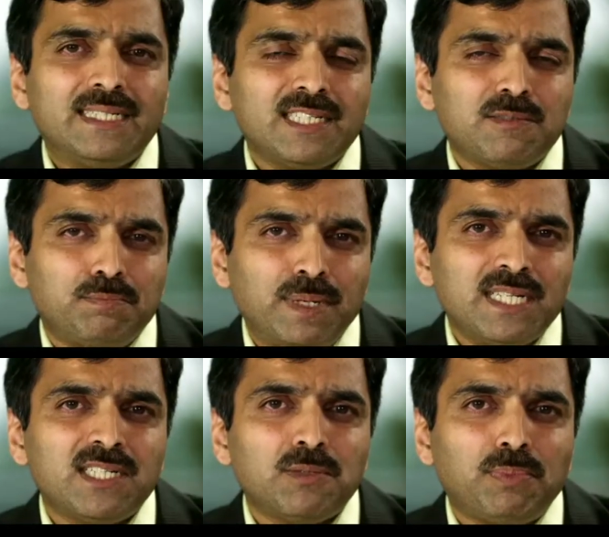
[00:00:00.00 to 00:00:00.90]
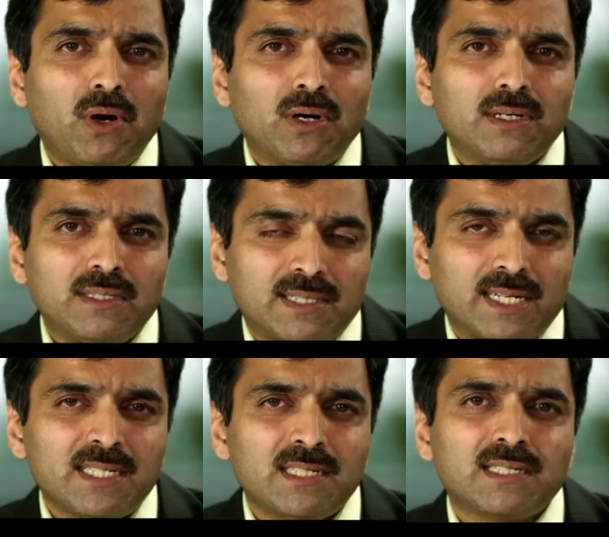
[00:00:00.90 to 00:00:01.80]
with a very, very long
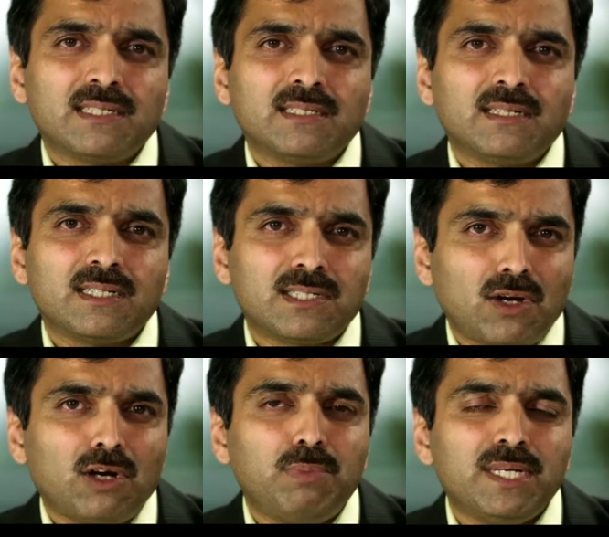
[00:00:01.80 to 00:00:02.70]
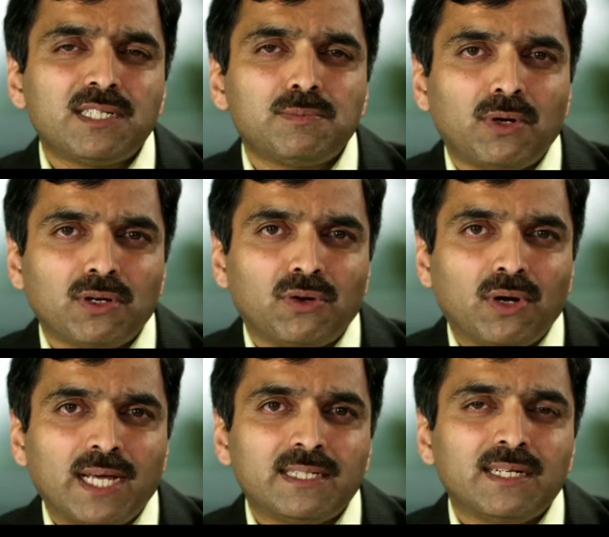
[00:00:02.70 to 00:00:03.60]
shelf life. This story is,
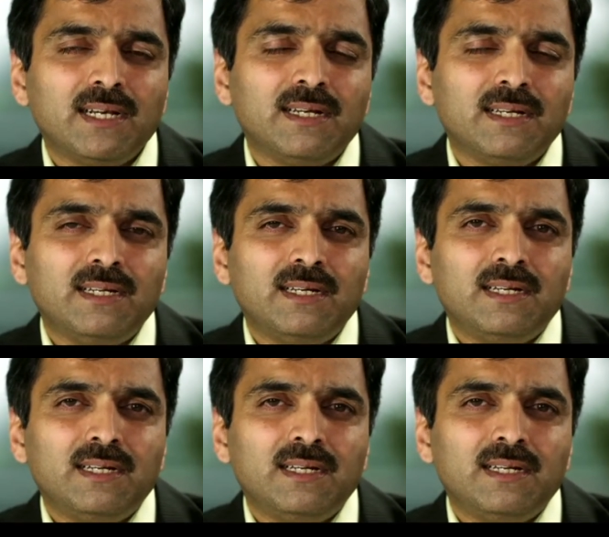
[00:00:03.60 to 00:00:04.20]
as a